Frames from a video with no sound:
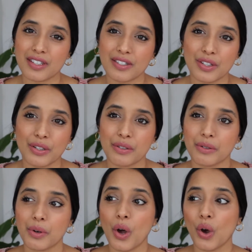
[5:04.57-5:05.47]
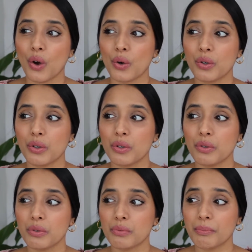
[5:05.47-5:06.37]
as you,
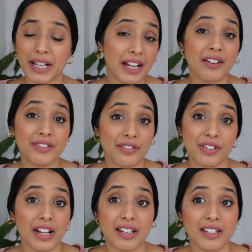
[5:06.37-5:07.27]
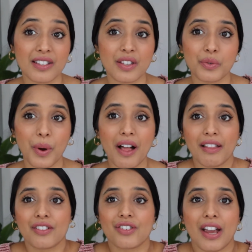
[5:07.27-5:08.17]
who might have different ideas as well
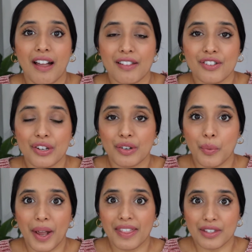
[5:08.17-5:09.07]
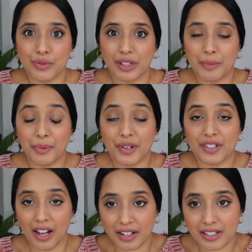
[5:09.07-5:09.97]
and challenge you in a way that's really
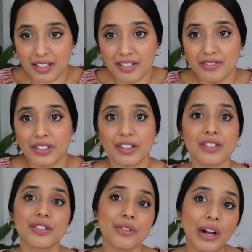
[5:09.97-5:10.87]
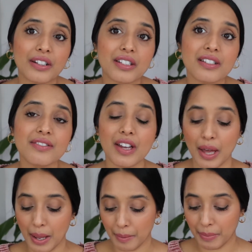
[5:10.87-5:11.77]
productive and constructive.
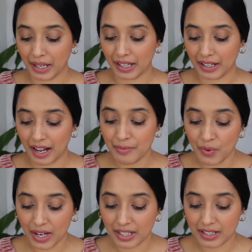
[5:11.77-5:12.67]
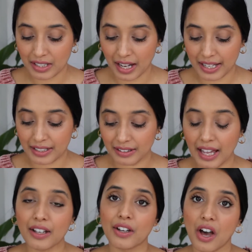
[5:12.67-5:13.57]
But I'm ready to kind of
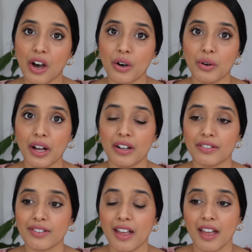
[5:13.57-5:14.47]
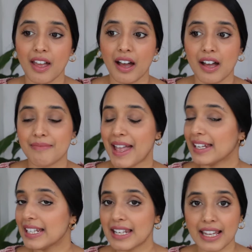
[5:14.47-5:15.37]
let go of um,
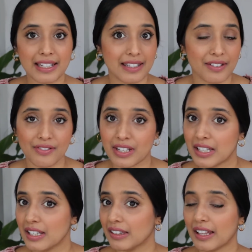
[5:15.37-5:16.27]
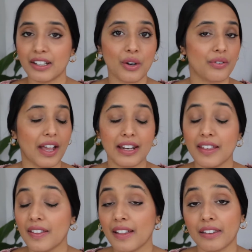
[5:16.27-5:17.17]
any negativity, letting go of
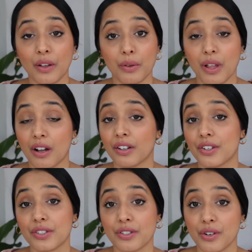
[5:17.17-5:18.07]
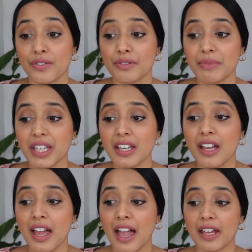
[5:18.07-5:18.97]
anything that no longer serves me,
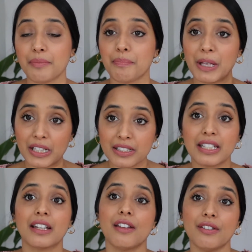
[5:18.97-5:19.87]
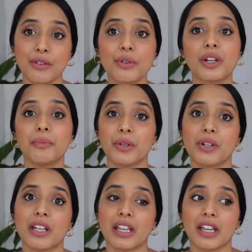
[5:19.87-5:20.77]
and building a new
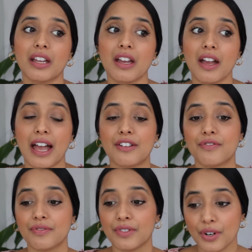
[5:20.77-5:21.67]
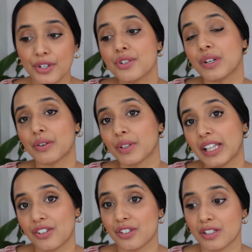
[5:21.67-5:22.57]
community and nurturing
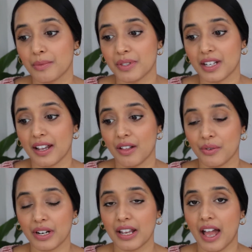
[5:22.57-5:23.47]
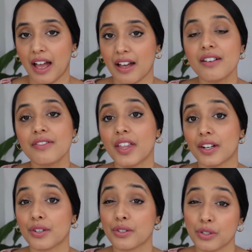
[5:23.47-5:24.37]
relationships that I already have that
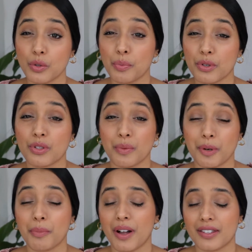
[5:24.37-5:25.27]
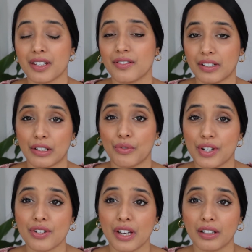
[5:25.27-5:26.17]
are super, super positive and
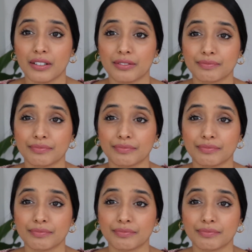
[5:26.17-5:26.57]
enriching.